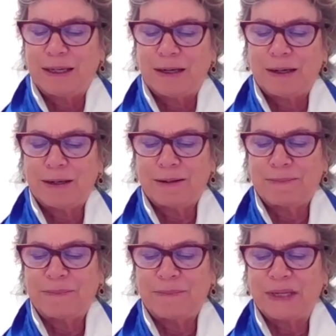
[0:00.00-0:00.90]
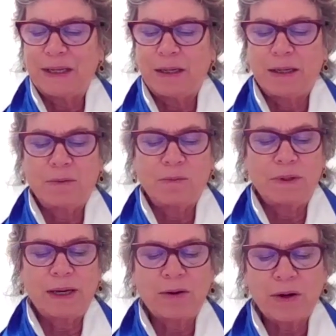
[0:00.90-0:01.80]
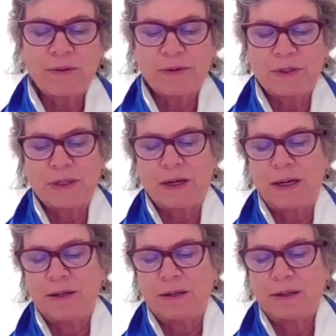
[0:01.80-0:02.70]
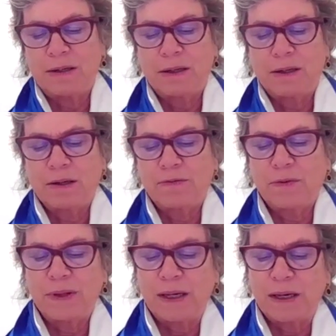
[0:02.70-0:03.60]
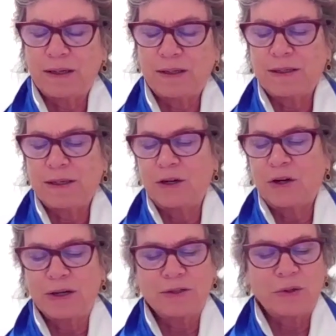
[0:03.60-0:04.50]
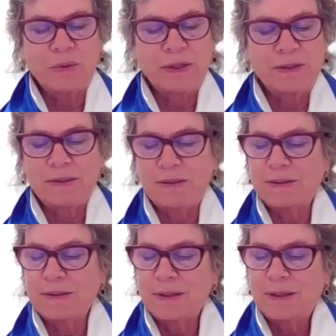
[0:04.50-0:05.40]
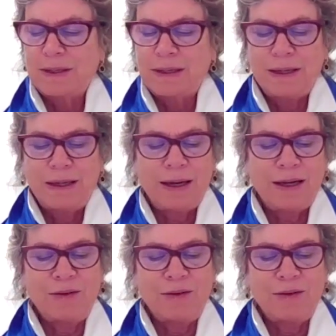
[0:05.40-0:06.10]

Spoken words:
And without oversight for the unintended consequences and